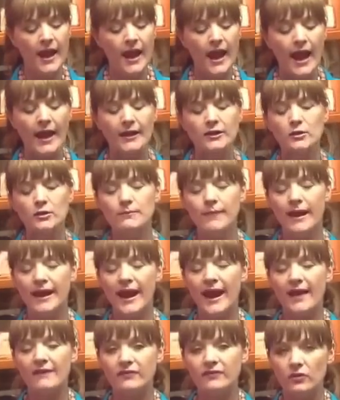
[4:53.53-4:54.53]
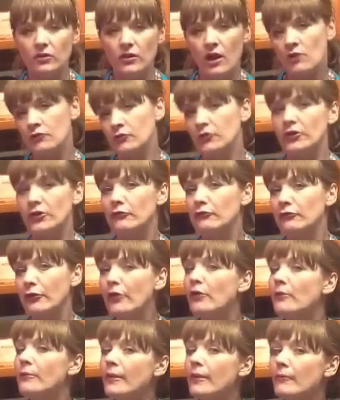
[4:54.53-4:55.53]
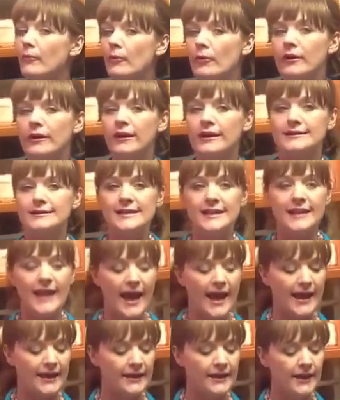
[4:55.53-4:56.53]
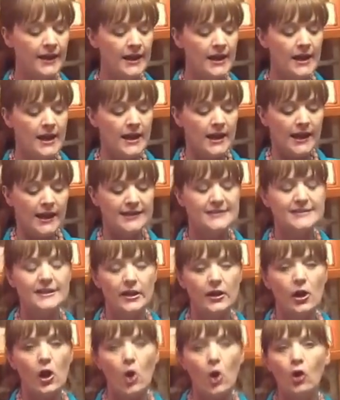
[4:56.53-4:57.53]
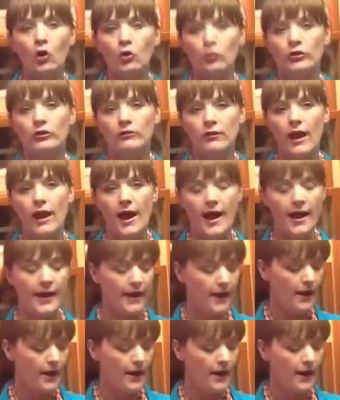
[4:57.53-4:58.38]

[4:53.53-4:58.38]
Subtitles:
And you may have to launder it a little bit more because, again, it's going to hold a lot.